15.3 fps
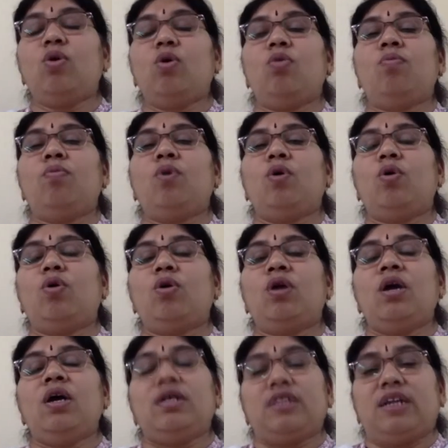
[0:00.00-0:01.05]
go more.
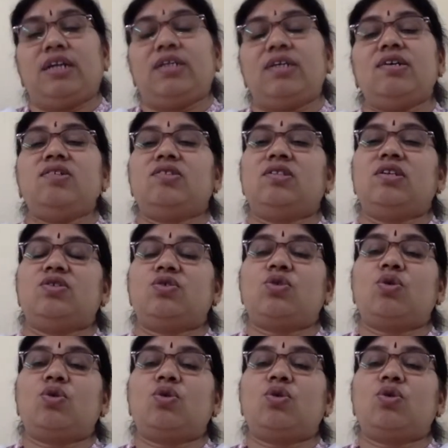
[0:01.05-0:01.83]
That is, the